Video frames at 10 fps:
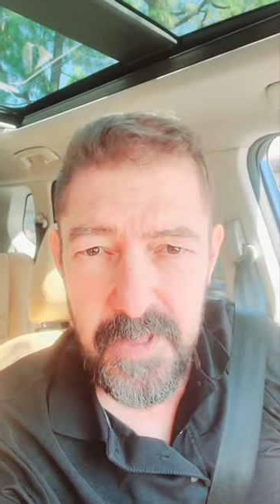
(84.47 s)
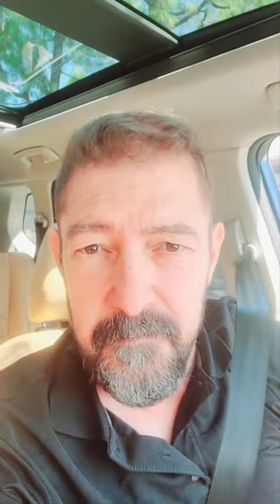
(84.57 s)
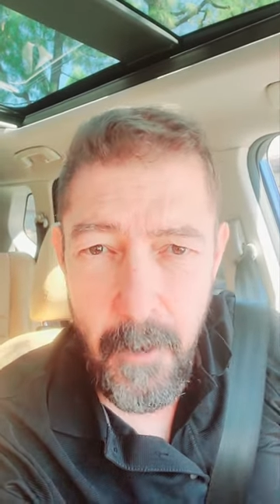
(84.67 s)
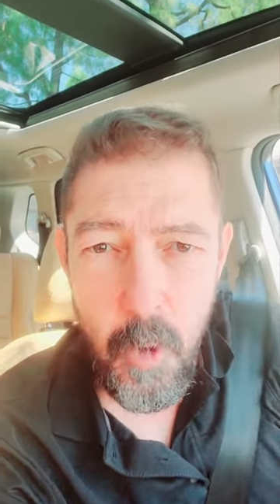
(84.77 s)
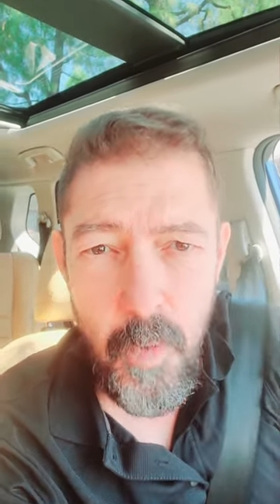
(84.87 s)

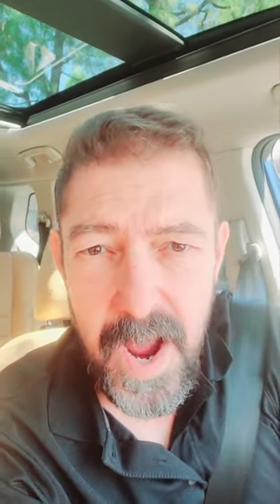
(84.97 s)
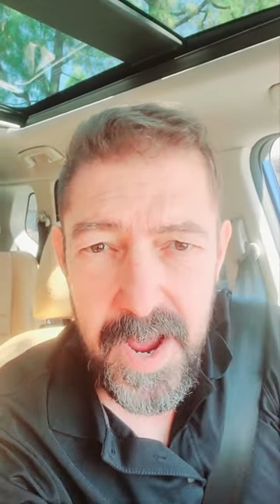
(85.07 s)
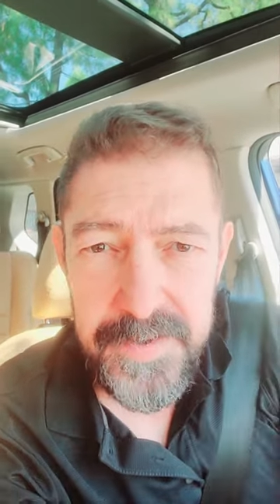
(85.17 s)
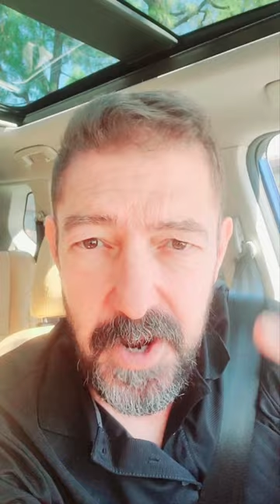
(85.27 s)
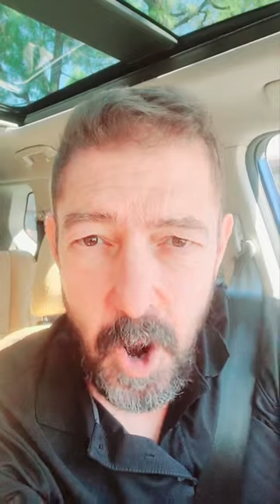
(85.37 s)
for
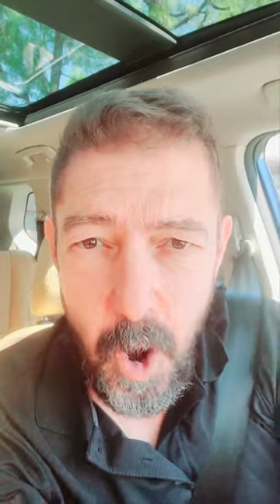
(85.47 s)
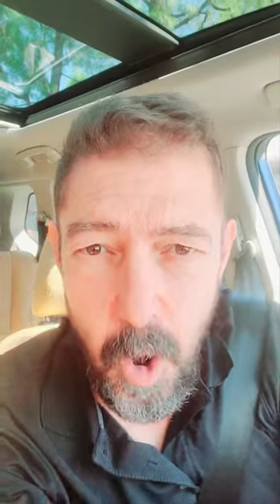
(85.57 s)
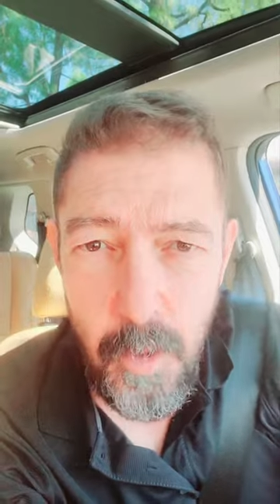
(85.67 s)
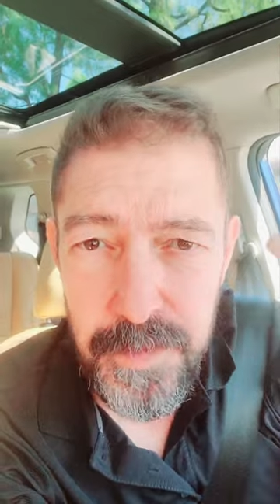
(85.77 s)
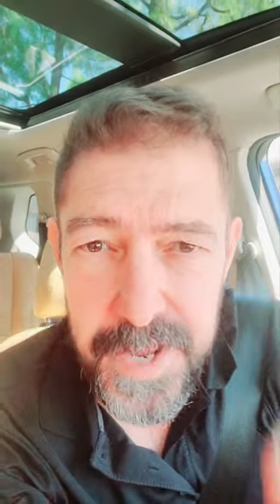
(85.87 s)
one
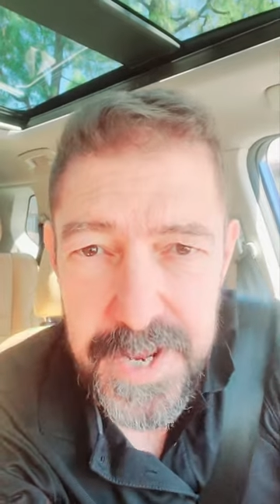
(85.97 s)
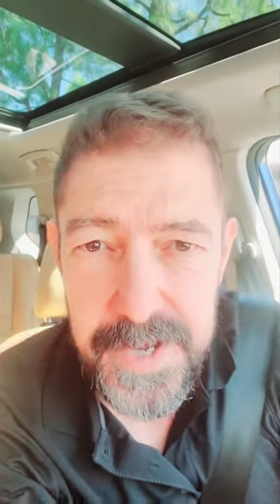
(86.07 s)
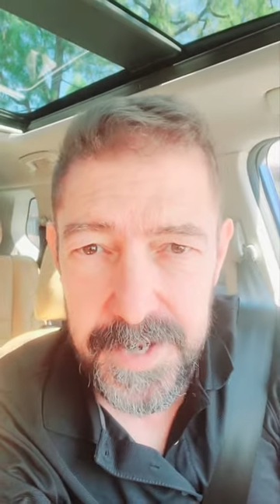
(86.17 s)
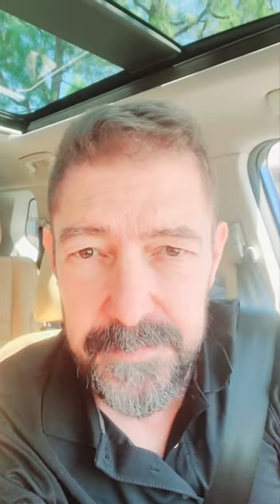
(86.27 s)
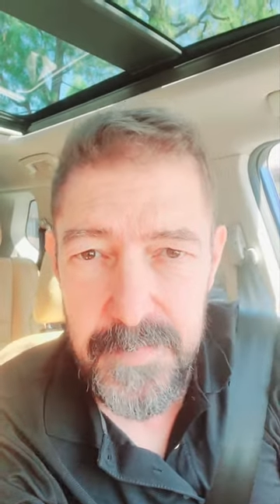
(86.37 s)
whole
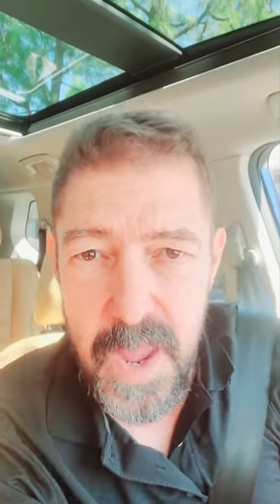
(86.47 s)
year.